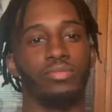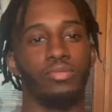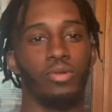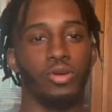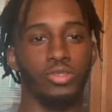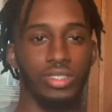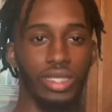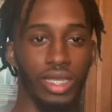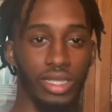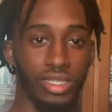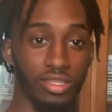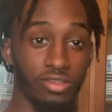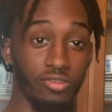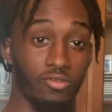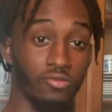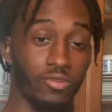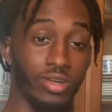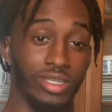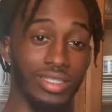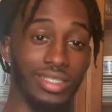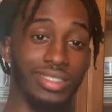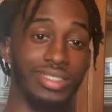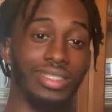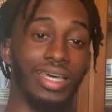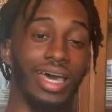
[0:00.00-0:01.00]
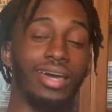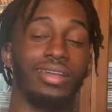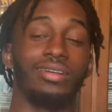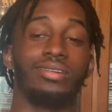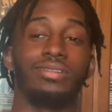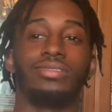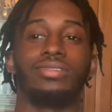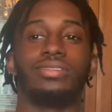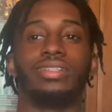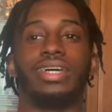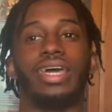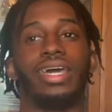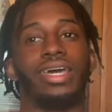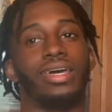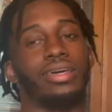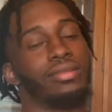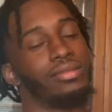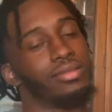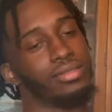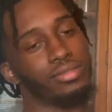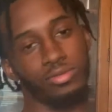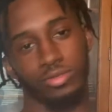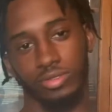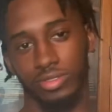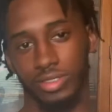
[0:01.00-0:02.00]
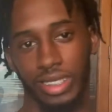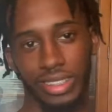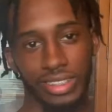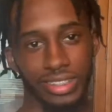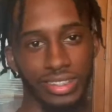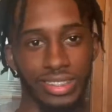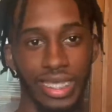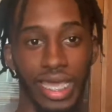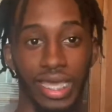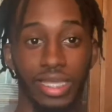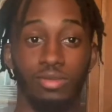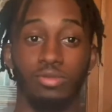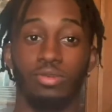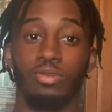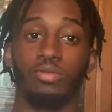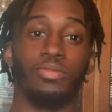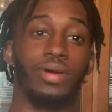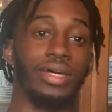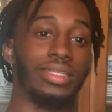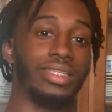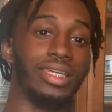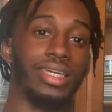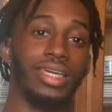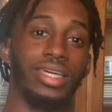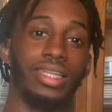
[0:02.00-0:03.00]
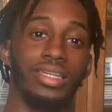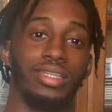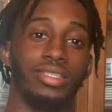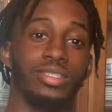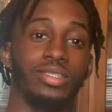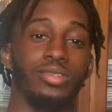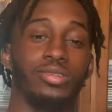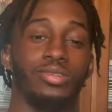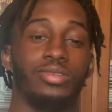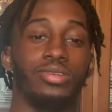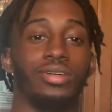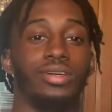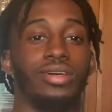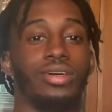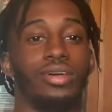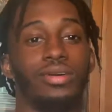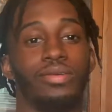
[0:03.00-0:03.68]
most likely you've read the title, and that's exactly what we're about to get into.